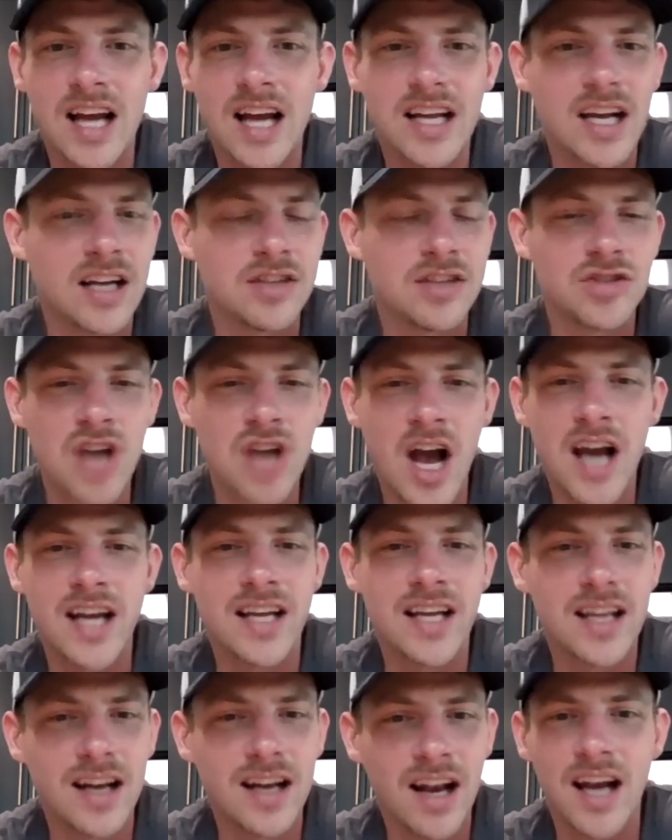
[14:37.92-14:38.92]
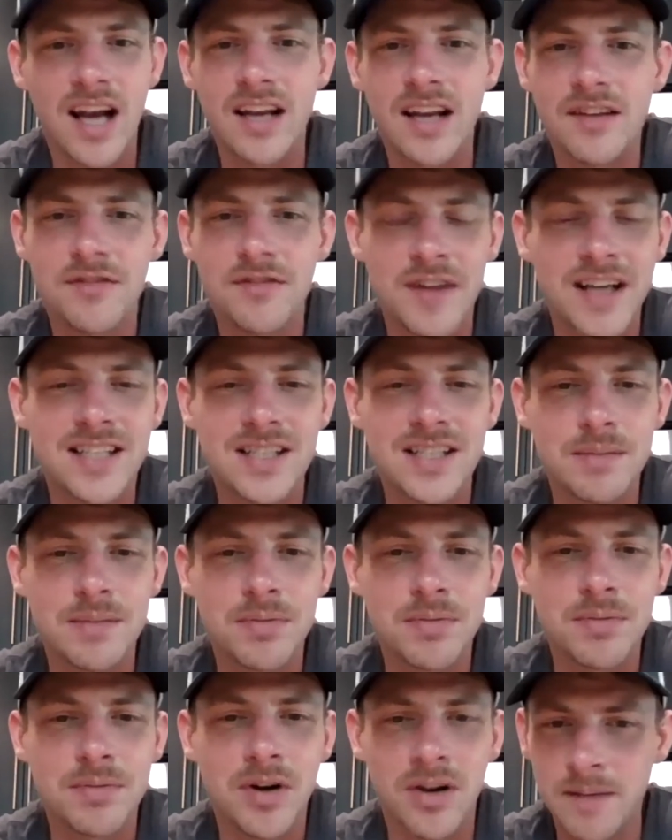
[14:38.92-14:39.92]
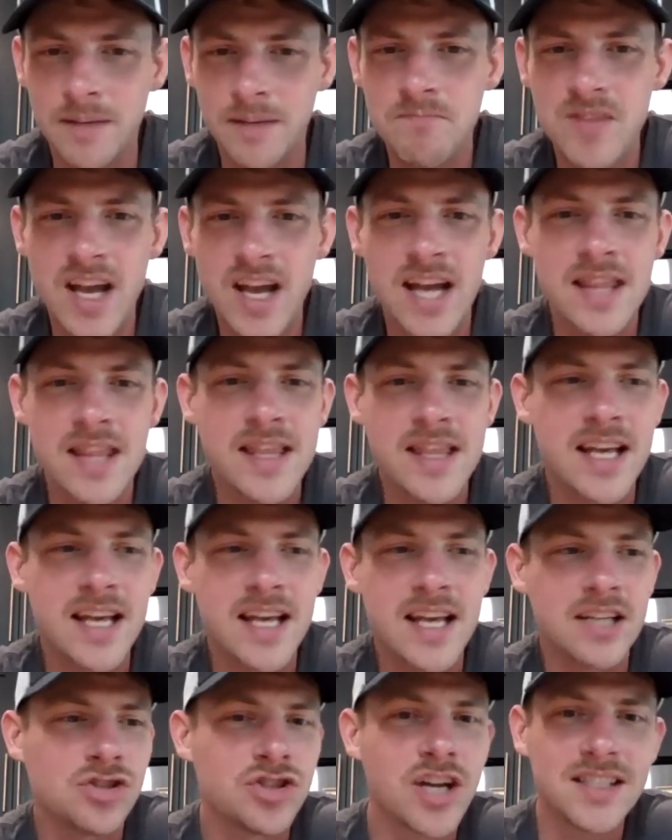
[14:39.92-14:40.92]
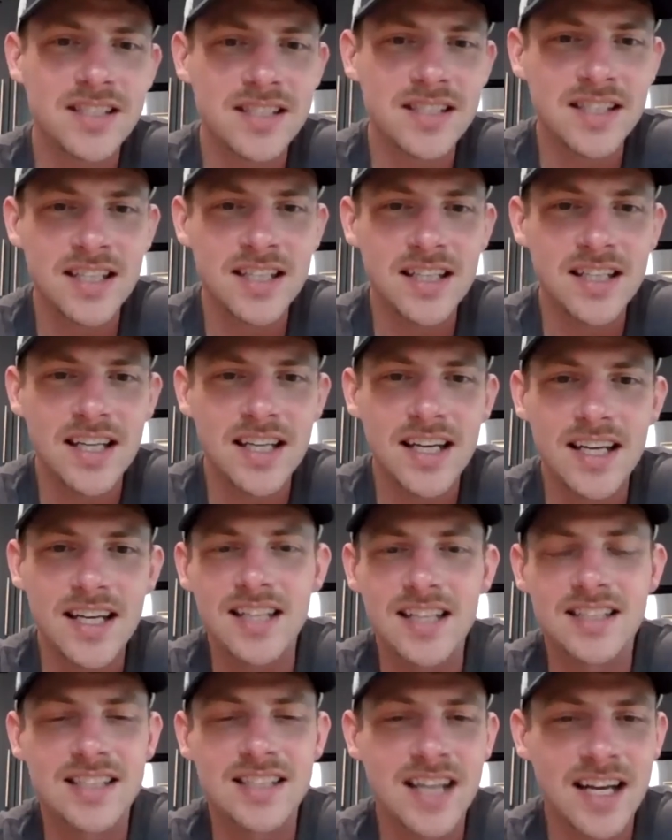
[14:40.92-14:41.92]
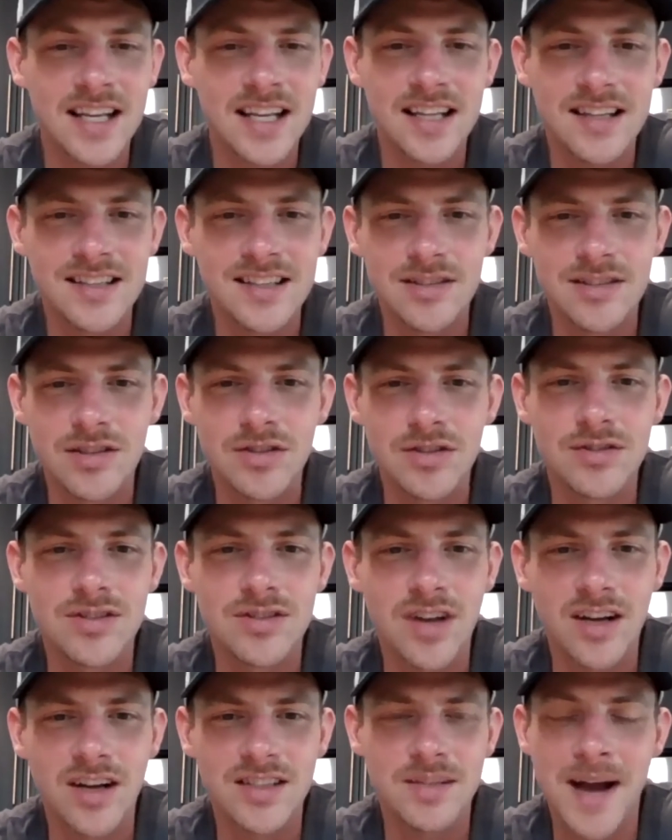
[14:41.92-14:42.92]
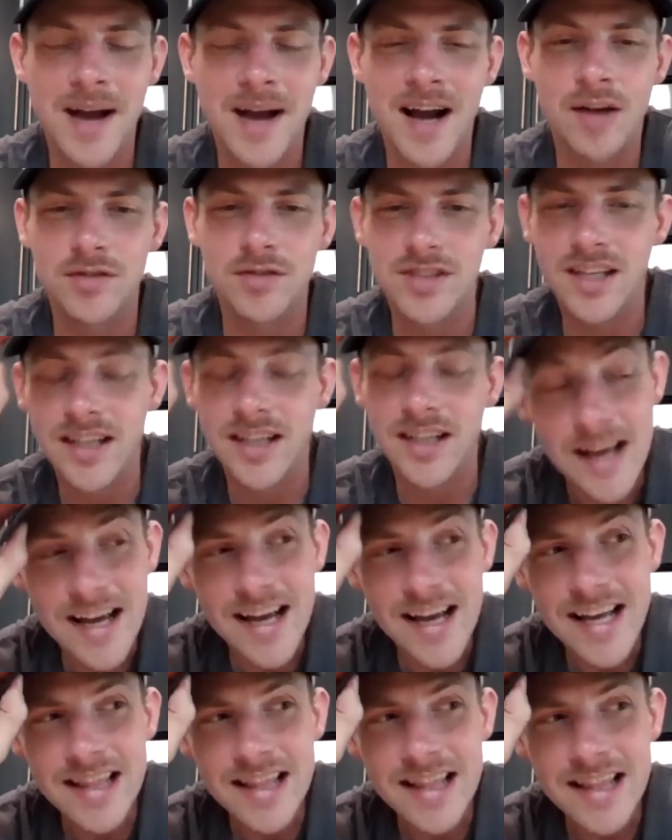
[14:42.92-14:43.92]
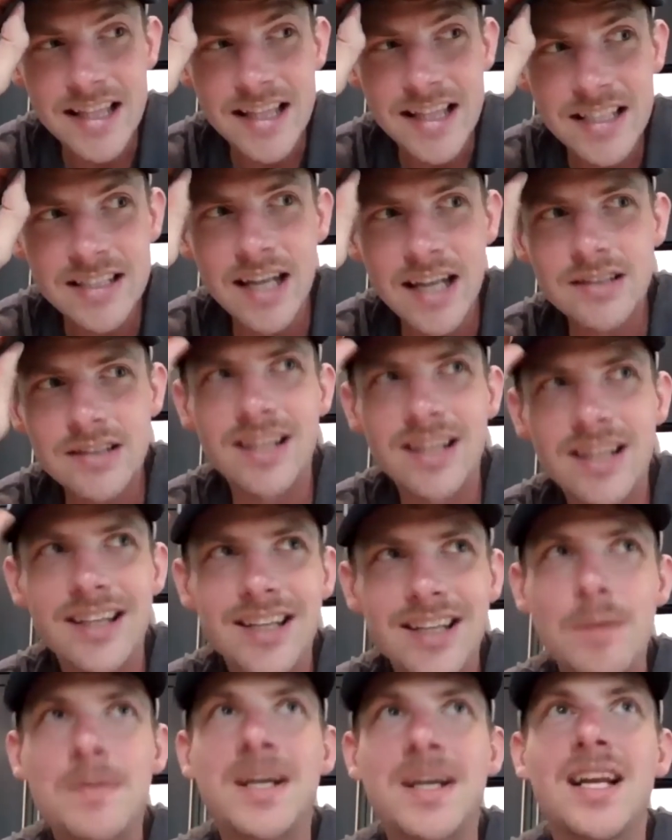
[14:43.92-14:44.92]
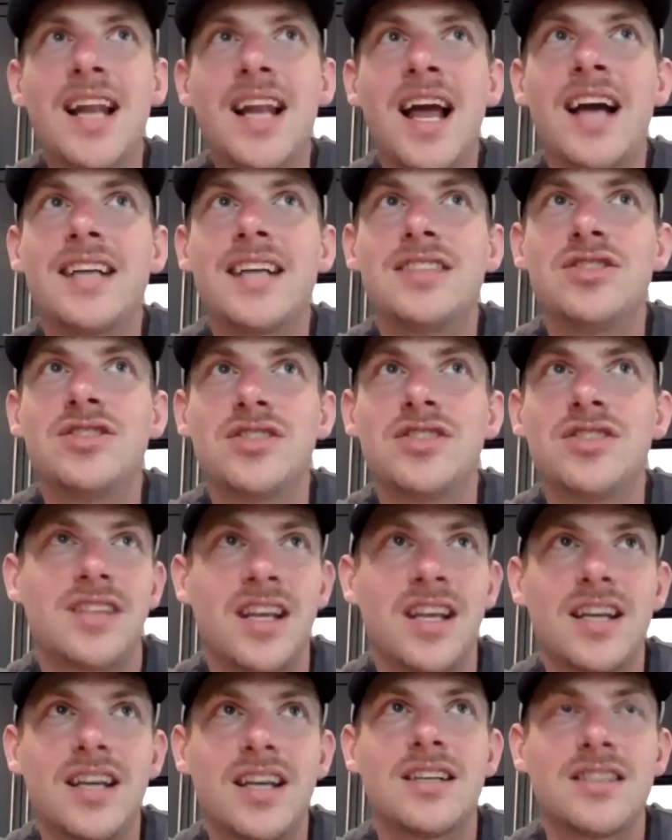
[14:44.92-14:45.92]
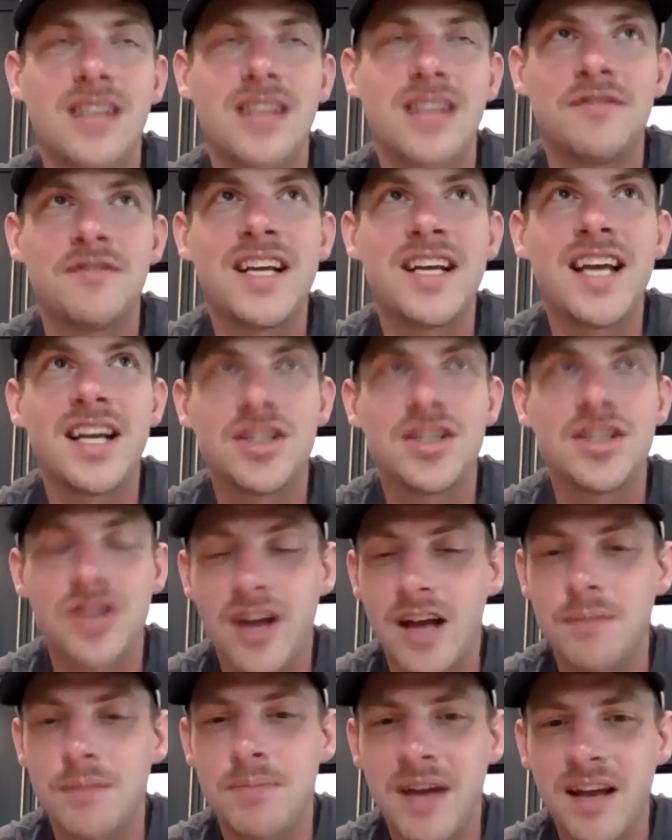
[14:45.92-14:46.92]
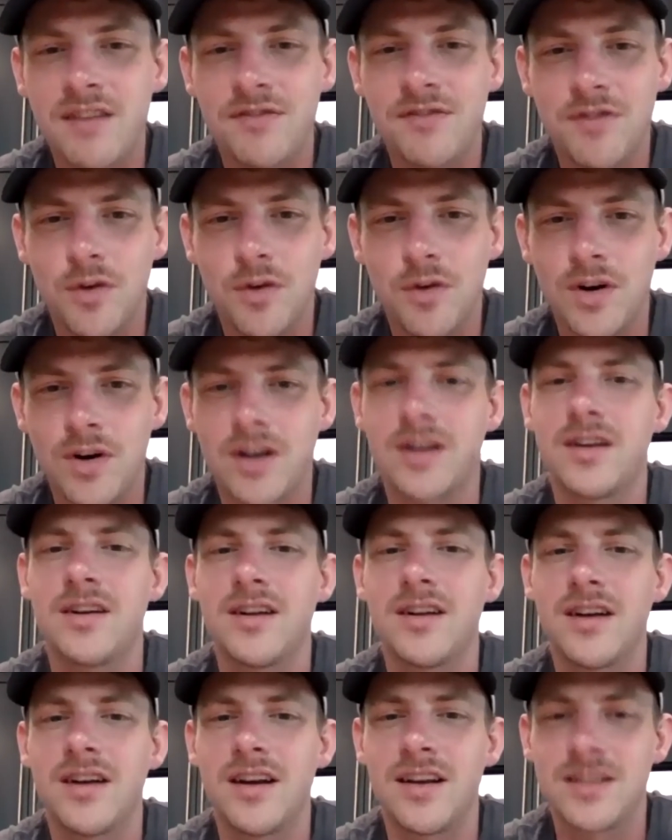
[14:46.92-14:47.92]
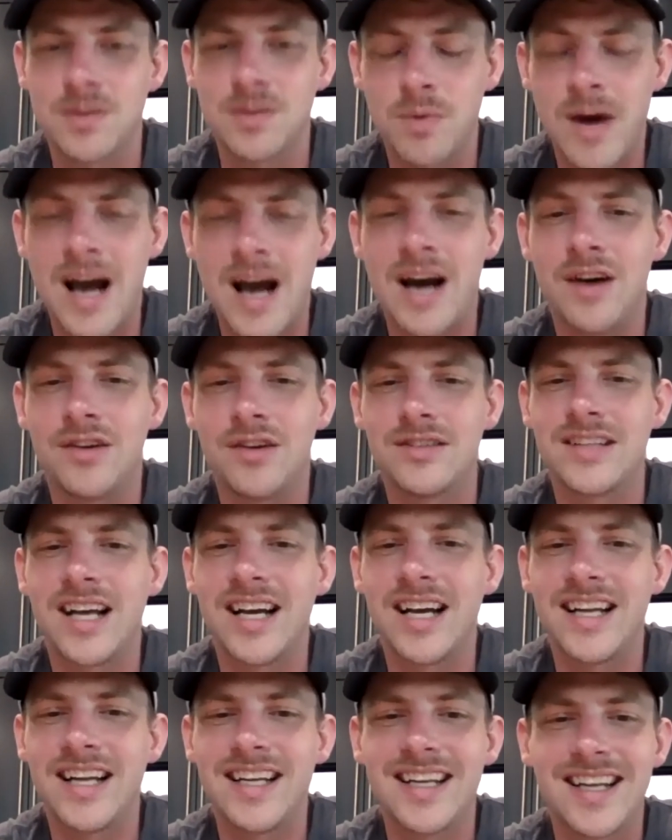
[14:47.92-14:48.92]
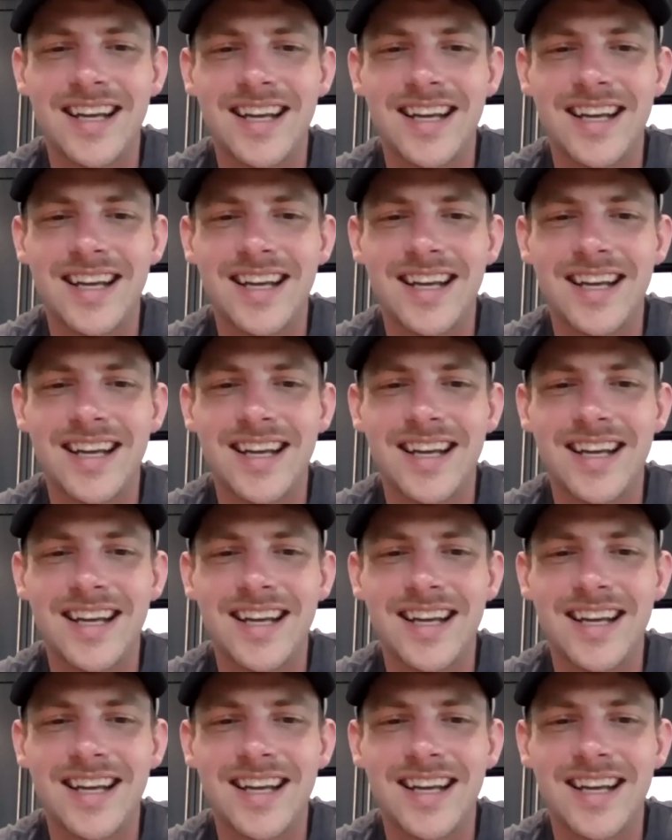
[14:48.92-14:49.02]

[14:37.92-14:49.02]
like a giant like fancy party, and then jet skiing and staying at this dude's awesome house. Like this sounds a little bit like just like a vacation I'd pay for as well. Like